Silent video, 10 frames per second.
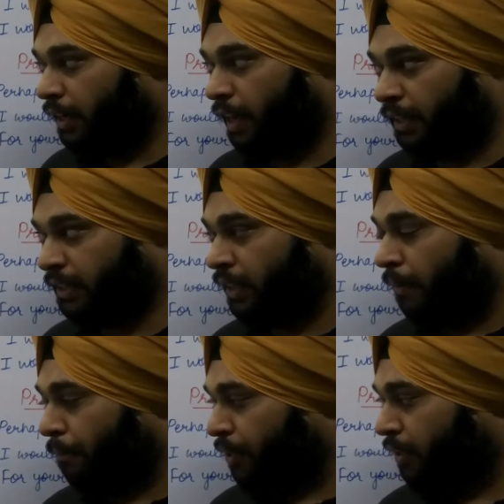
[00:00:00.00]
dash.
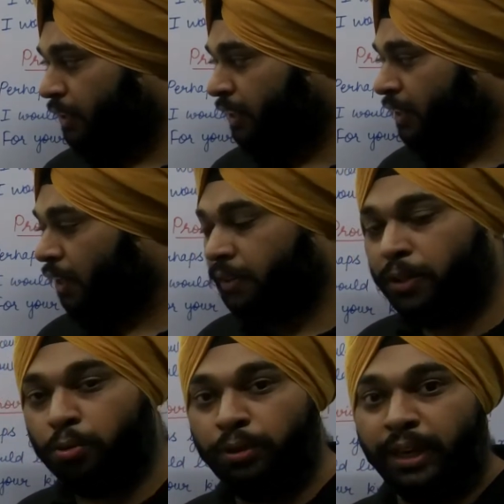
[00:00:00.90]
These are the
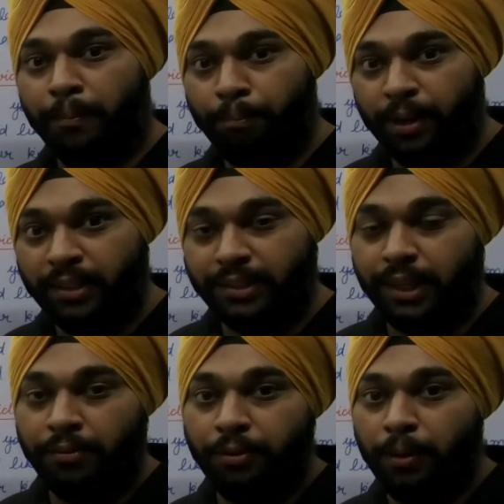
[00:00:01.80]
two templates
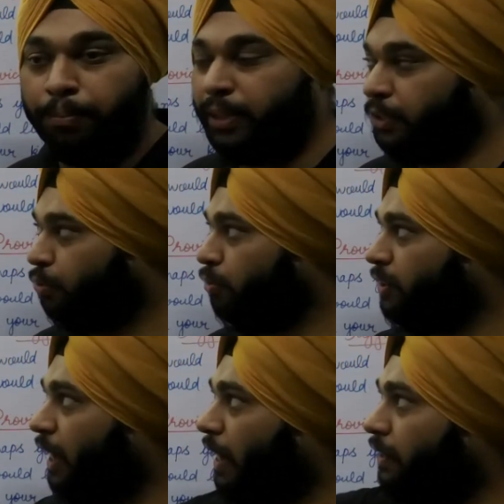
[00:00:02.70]
that will be
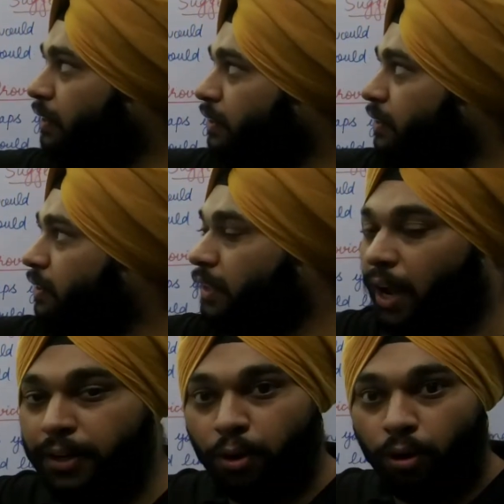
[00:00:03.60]
used at the
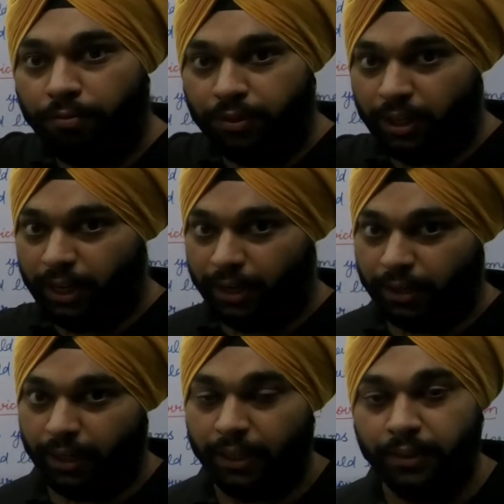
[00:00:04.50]
start of the
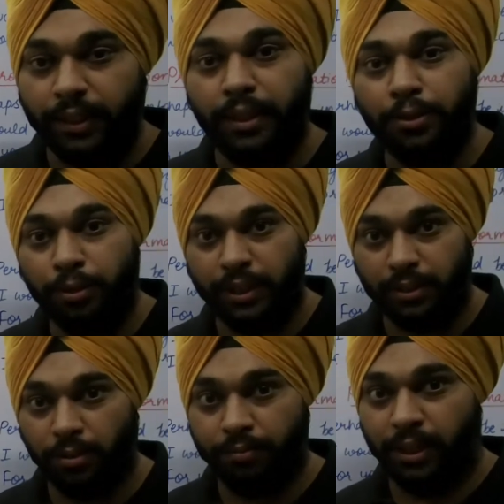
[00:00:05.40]
letter, in the
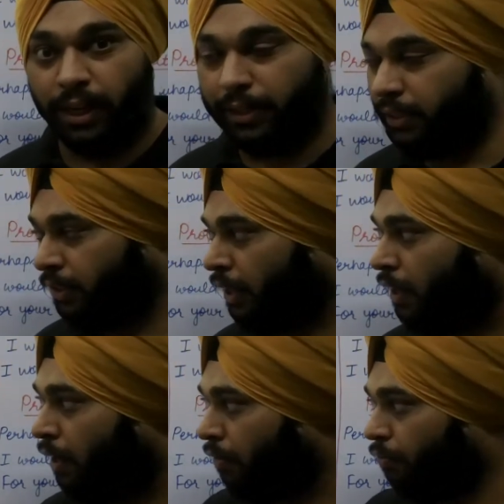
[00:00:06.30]
introduction of the letter
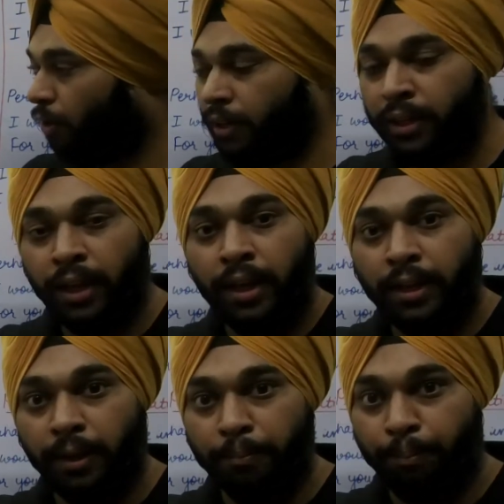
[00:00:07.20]
for
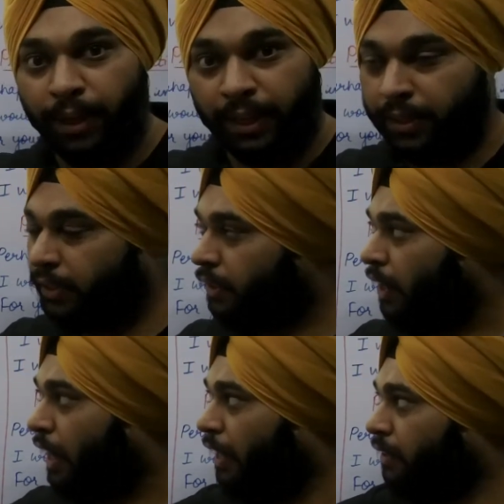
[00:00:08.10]
complaint,
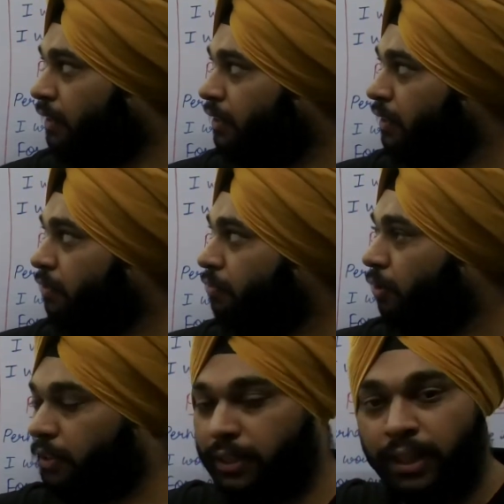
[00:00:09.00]
and this is
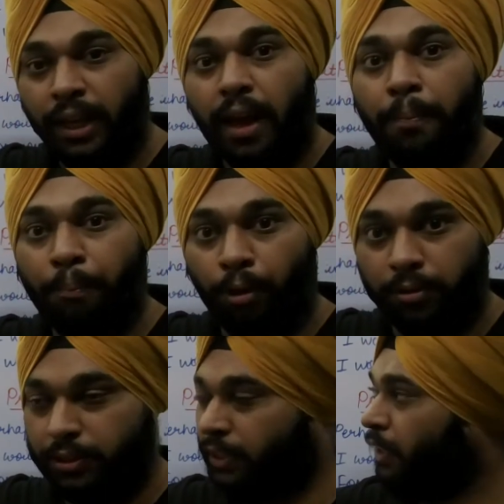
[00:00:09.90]
for the
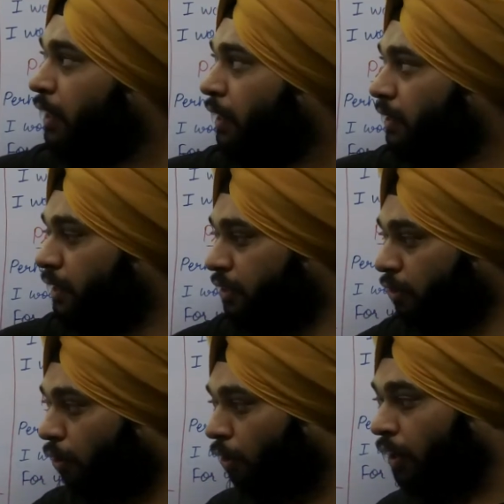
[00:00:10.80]
apology. These
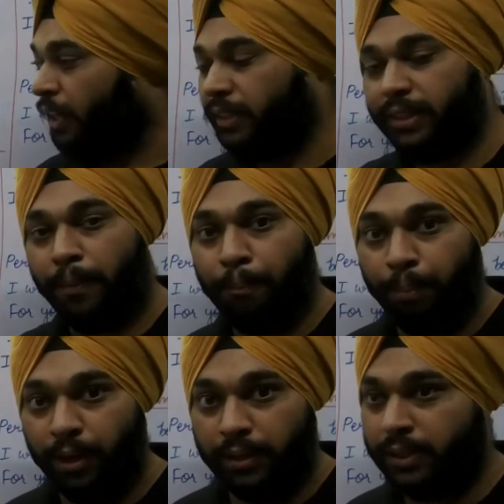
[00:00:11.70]
all
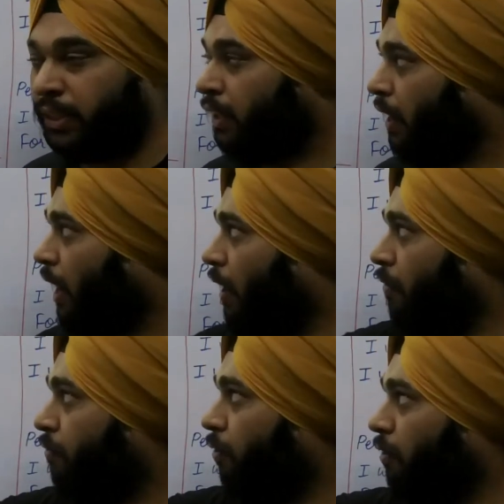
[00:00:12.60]
examples
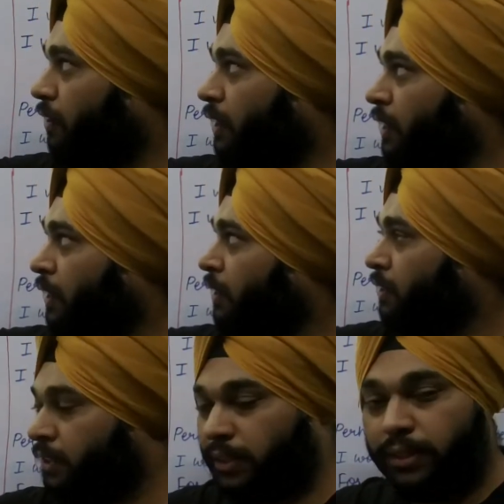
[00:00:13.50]
are for the
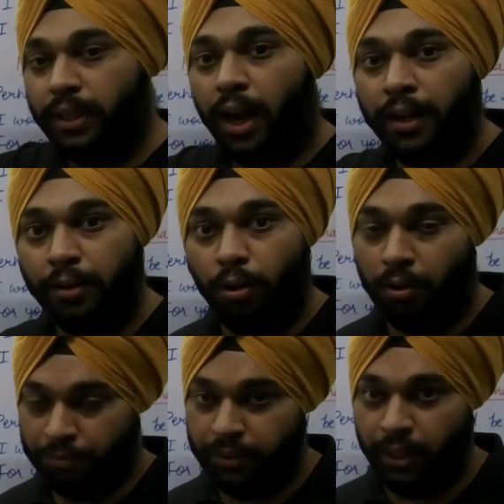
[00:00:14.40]
start
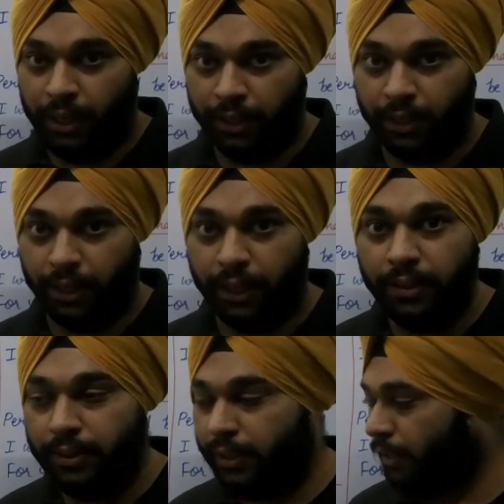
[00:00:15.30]
of the letter
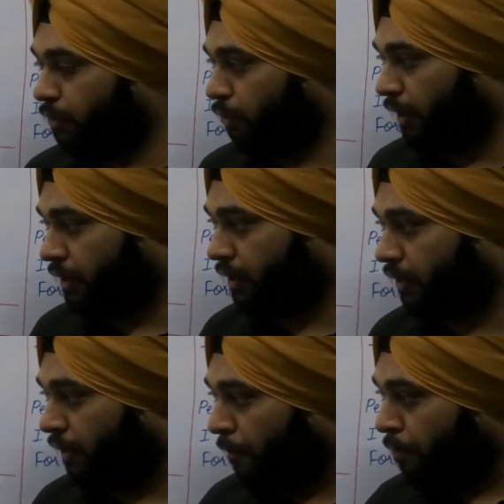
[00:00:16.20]
in the introduction.
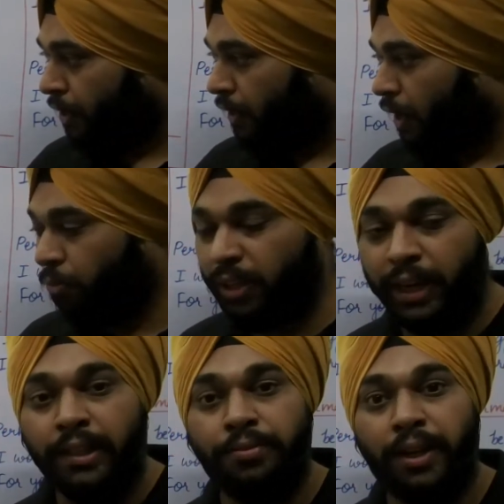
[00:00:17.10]
Now the
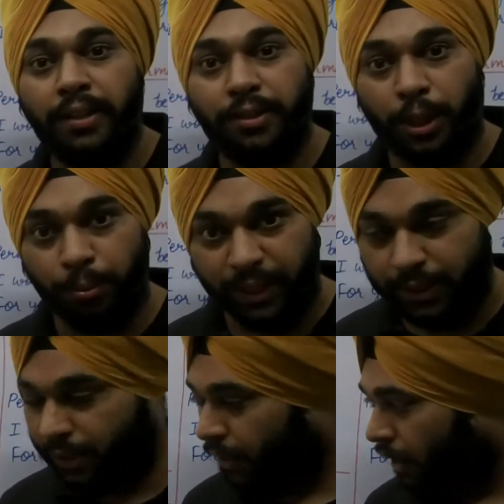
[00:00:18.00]
next one is
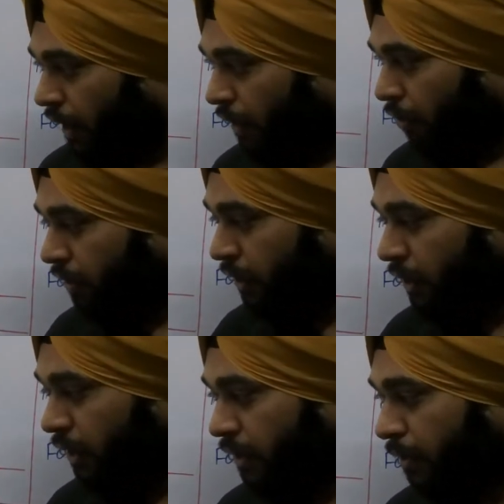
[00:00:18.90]
request. Now this
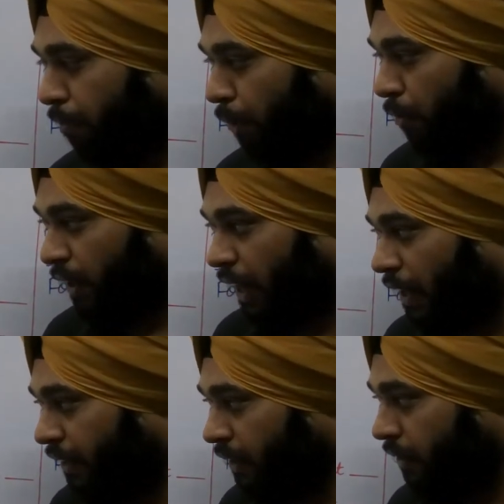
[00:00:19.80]
is a simple one.
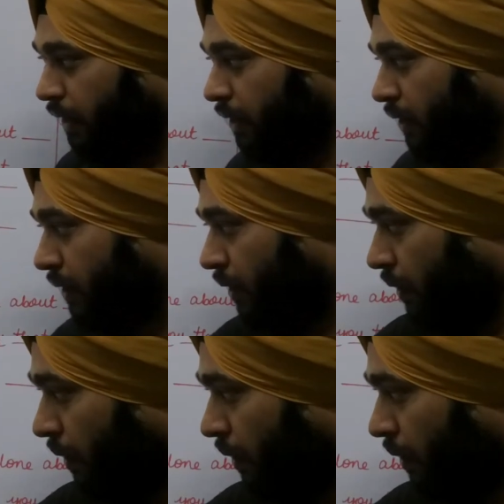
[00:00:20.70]
I think this